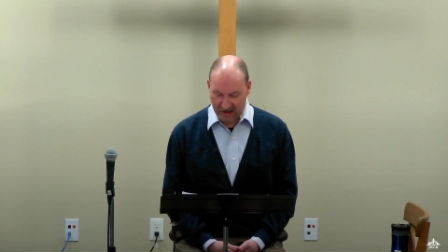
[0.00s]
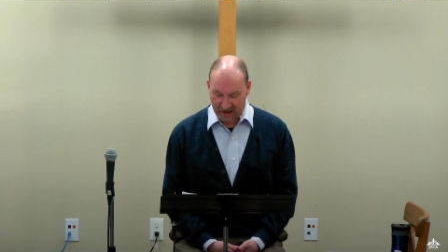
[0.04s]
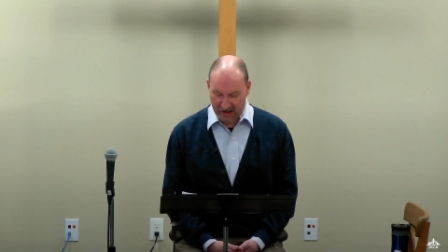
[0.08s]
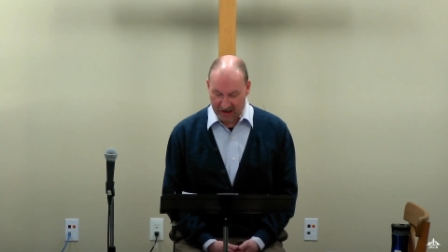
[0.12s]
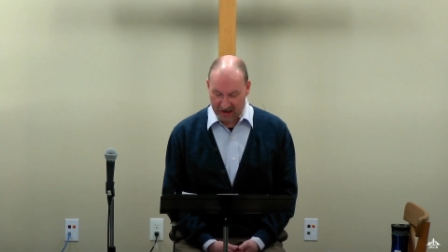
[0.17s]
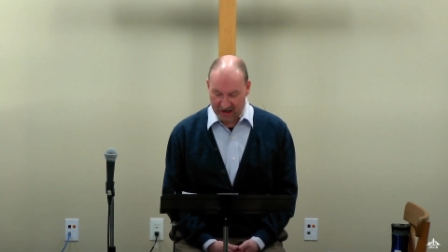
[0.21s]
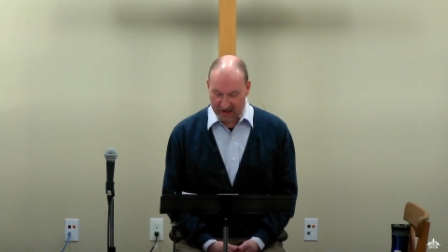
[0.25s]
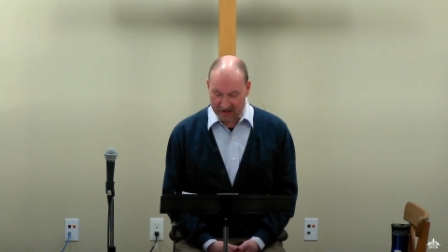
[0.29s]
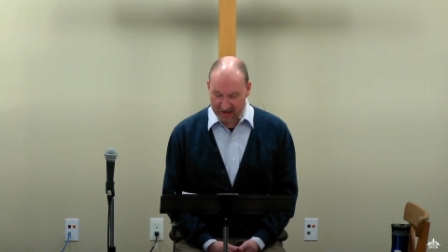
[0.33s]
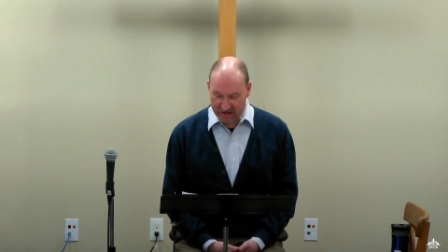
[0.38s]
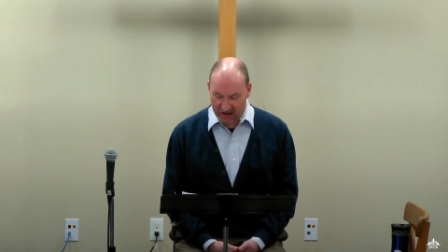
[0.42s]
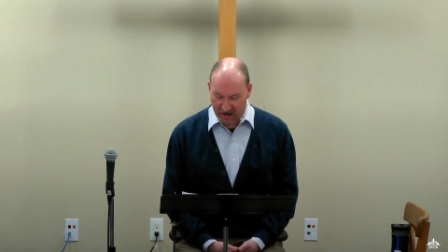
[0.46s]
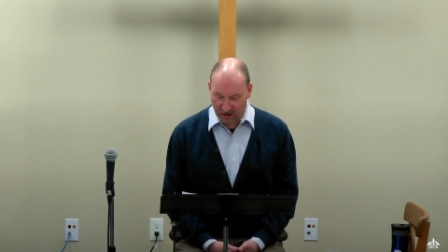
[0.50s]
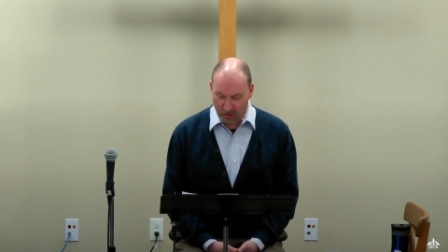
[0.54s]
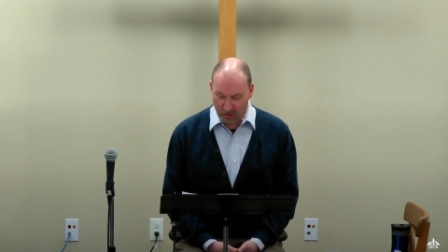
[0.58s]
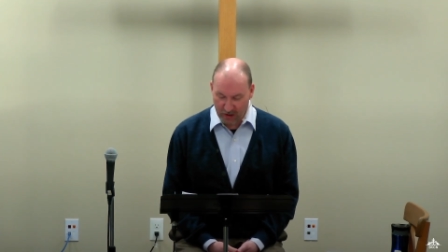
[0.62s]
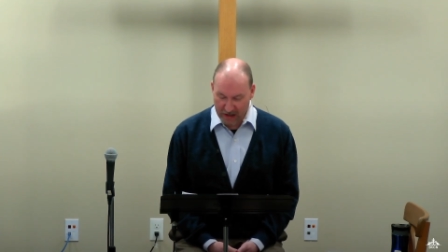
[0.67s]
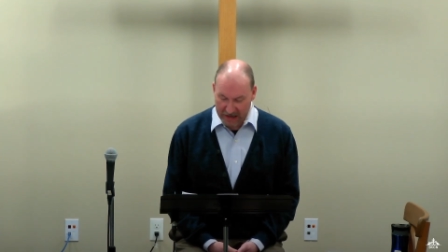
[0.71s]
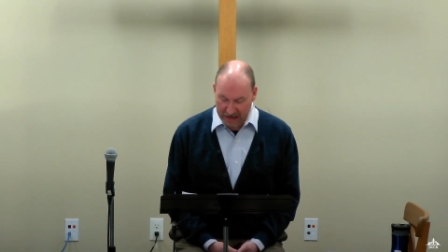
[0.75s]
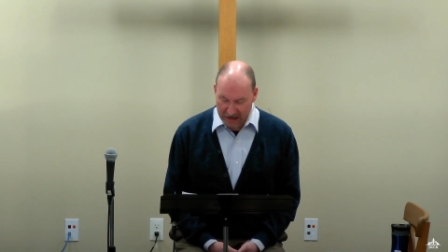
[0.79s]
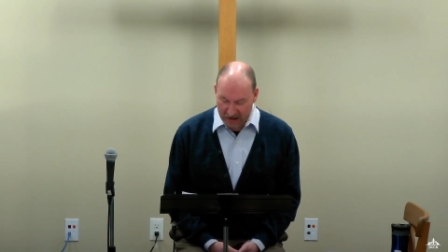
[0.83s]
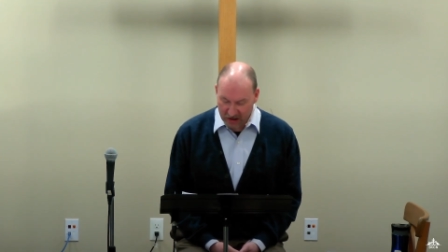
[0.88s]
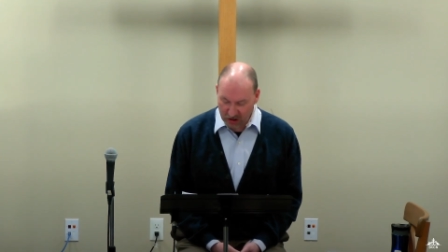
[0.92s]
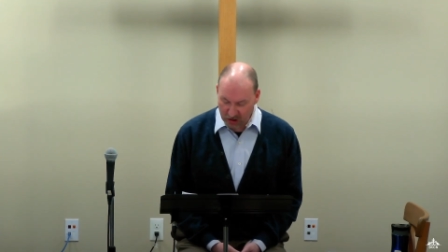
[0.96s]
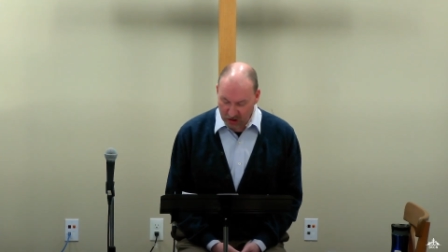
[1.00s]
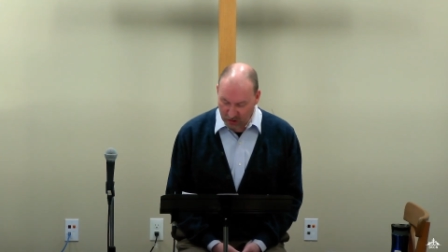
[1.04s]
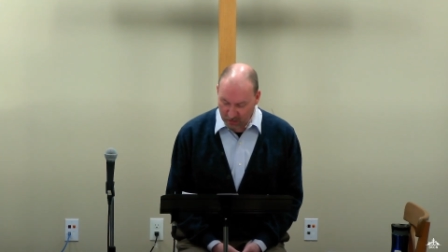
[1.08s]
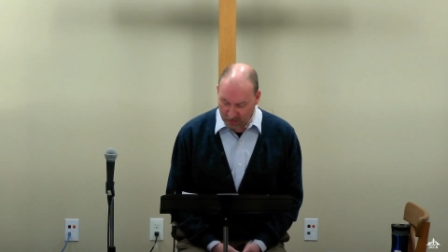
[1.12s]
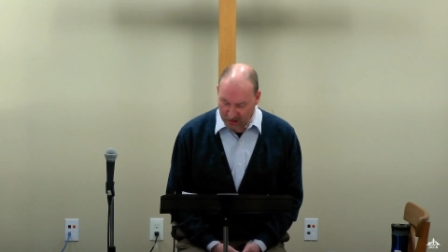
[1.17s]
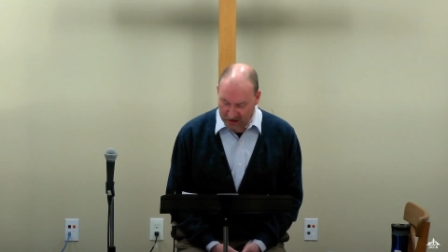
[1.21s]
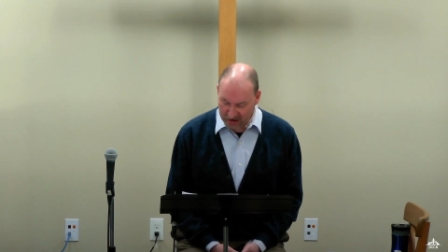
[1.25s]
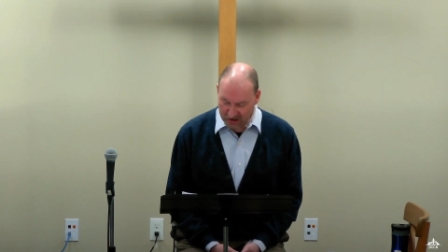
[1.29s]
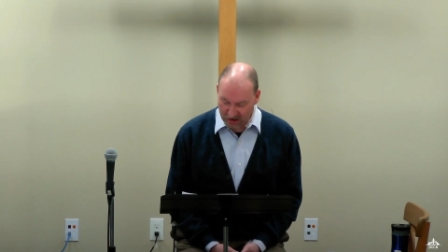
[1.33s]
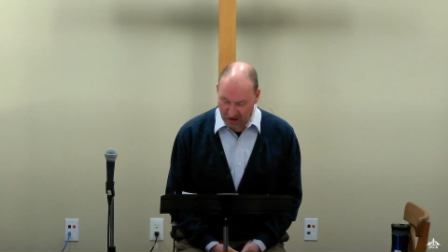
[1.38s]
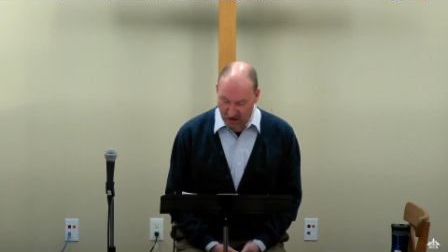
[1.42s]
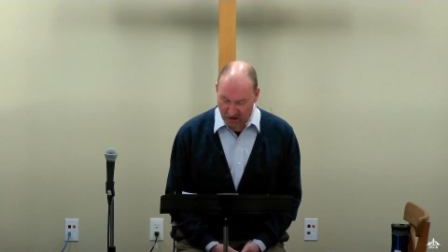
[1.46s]
is that we
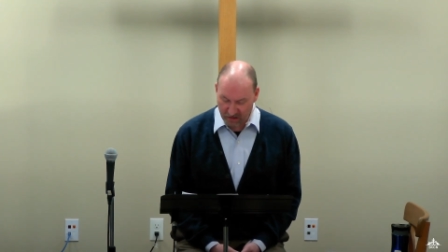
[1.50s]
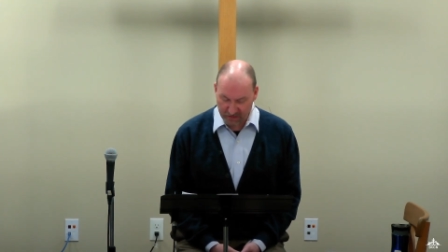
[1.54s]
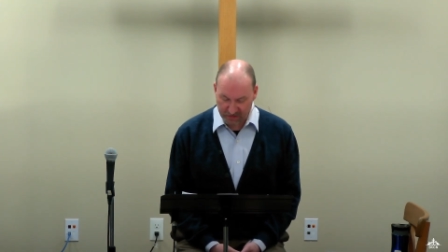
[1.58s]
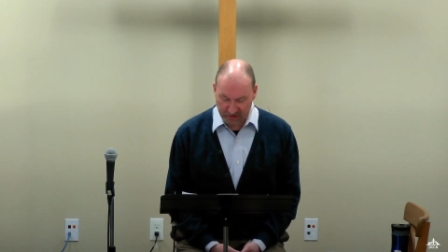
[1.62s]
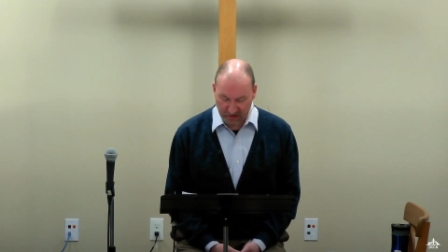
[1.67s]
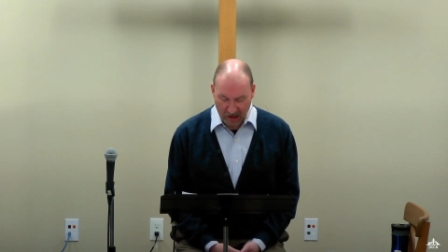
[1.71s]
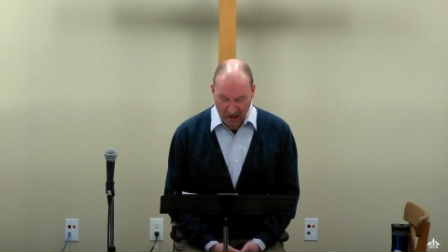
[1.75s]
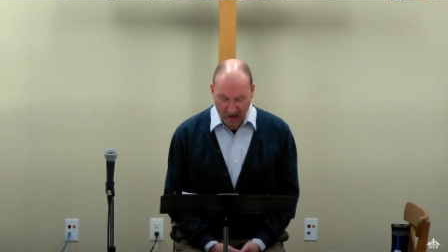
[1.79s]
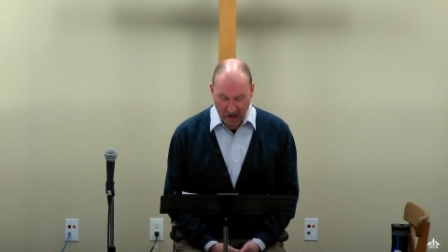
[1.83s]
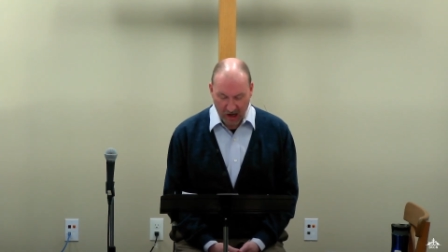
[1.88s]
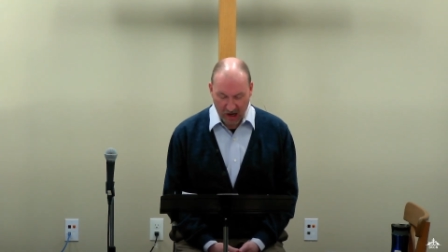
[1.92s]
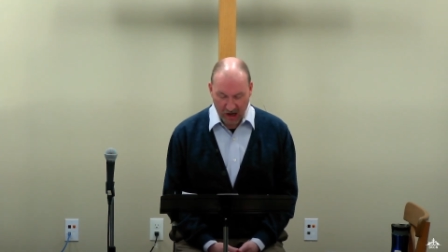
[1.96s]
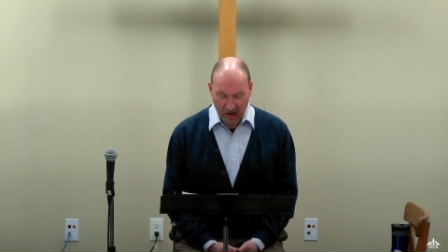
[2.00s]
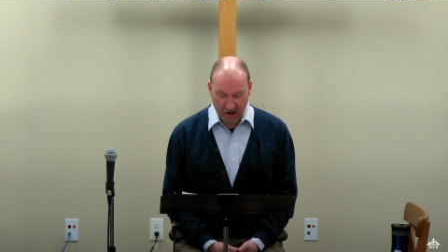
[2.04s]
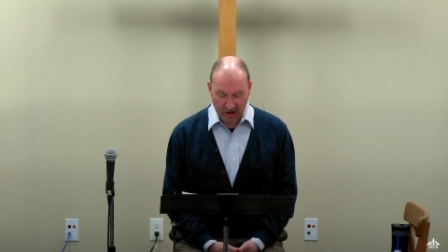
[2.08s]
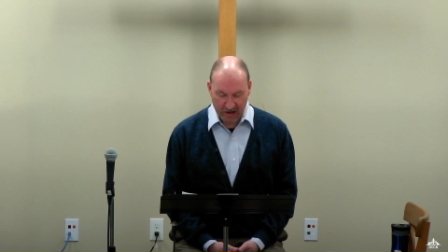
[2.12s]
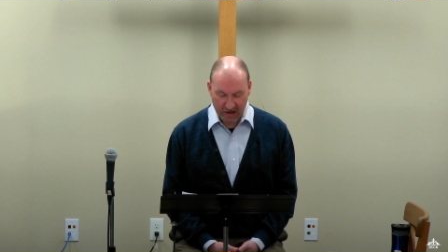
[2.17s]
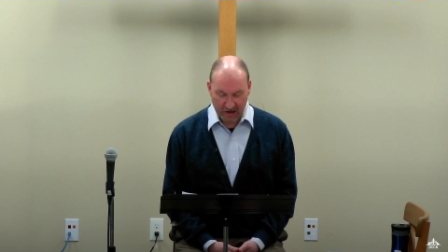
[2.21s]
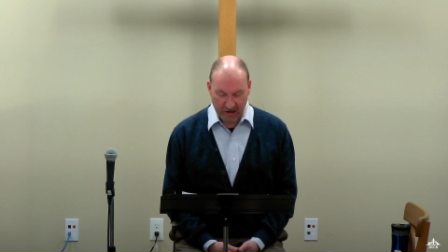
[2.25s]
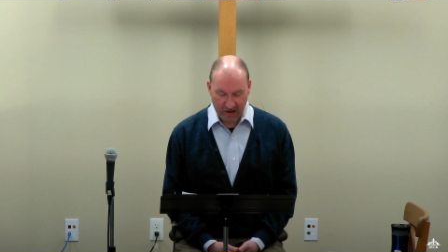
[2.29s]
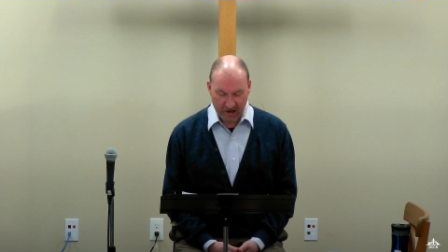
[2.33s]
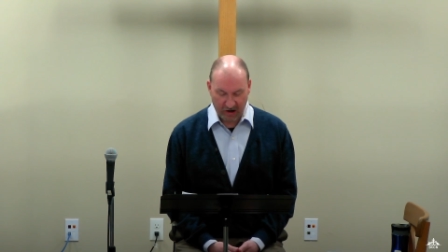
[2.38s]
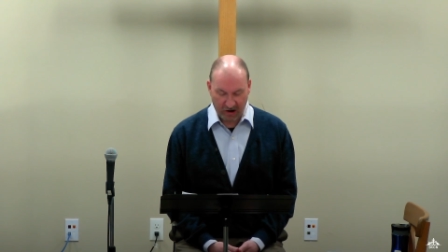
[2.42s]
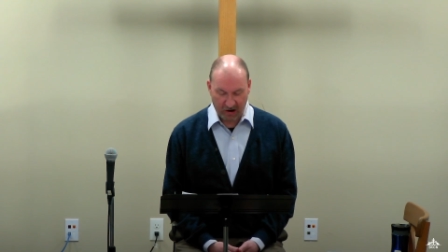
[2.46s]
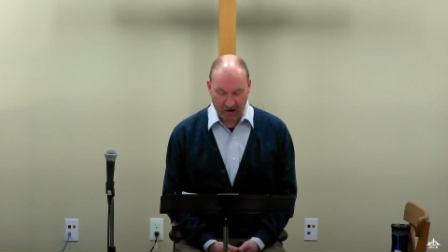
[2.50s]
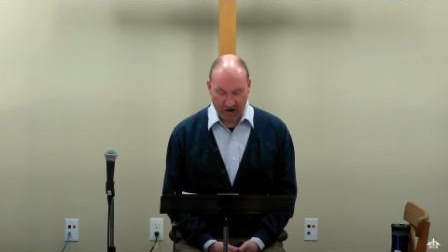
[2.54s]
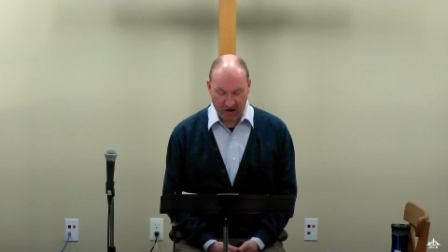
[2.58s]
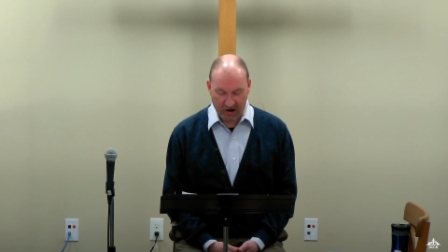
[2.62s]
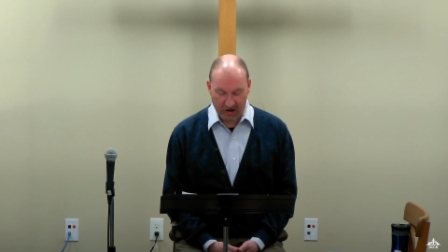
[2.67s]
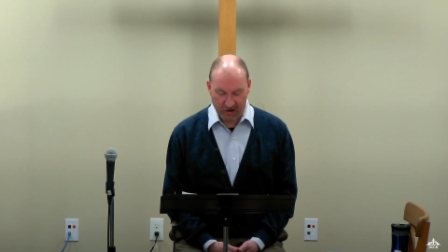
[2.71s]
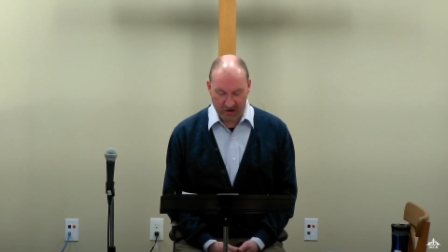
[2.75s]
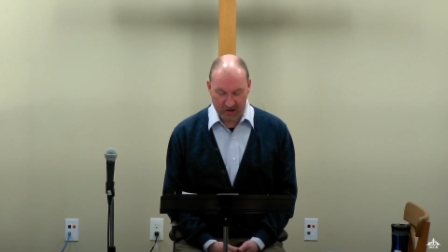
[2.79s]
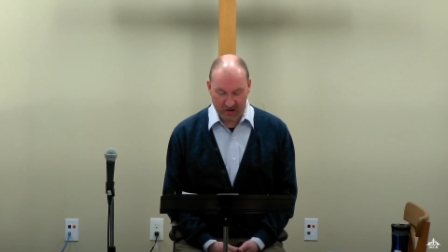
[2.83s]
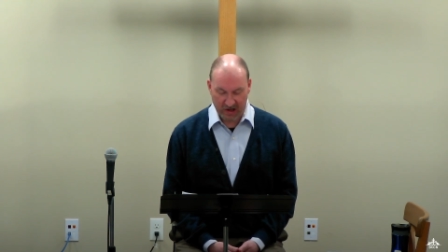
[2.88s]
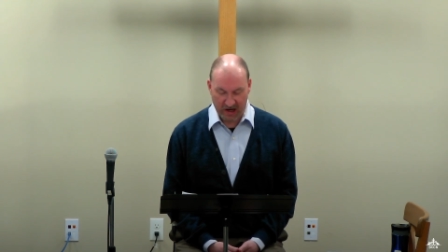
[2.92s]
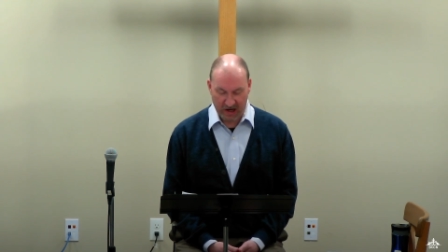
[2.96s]
humans are flawed in our
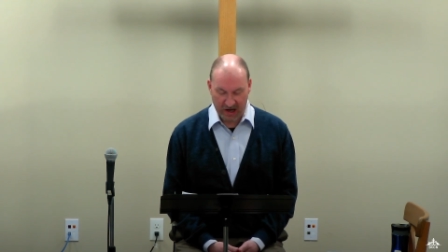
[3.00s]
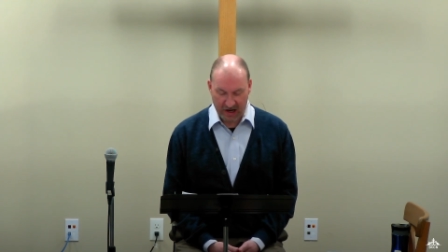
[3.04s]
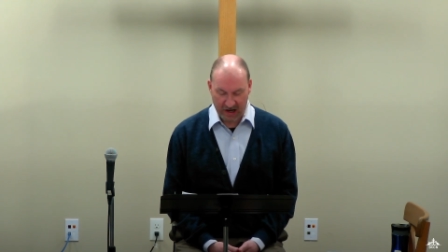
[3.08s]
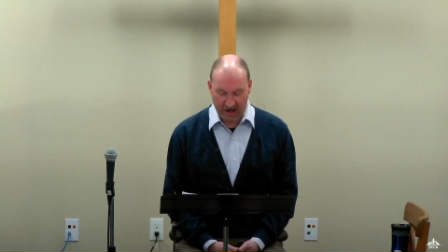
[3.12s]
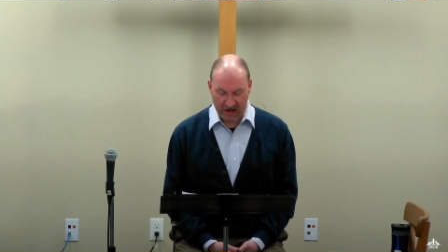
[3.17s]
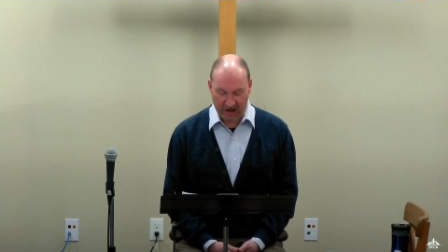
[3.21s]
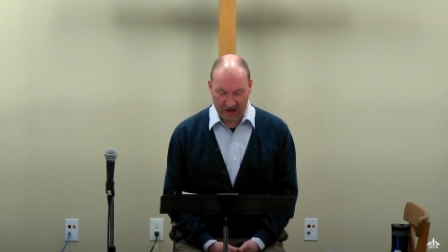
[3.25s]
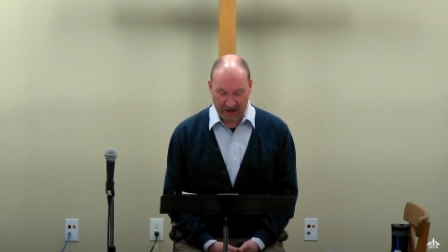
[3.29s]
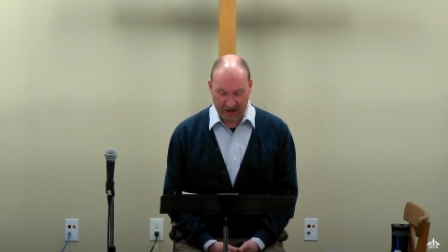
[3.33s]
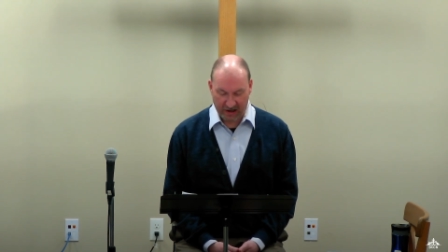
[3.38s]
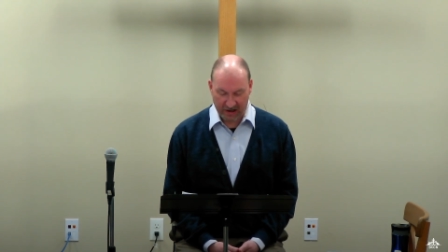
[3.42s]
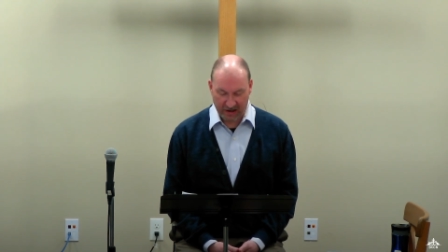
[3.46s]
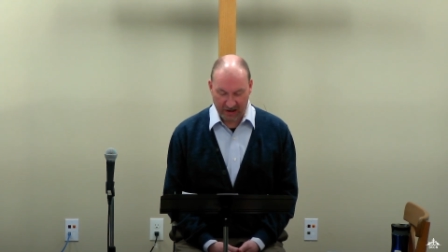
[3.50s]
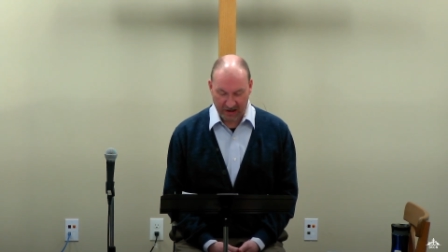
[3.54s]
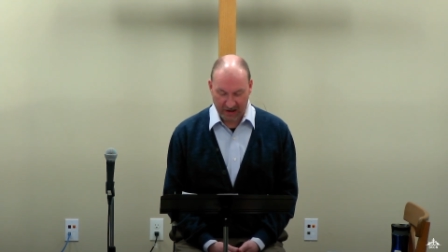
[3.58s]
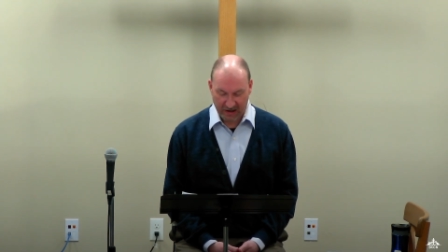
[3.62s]
understanding,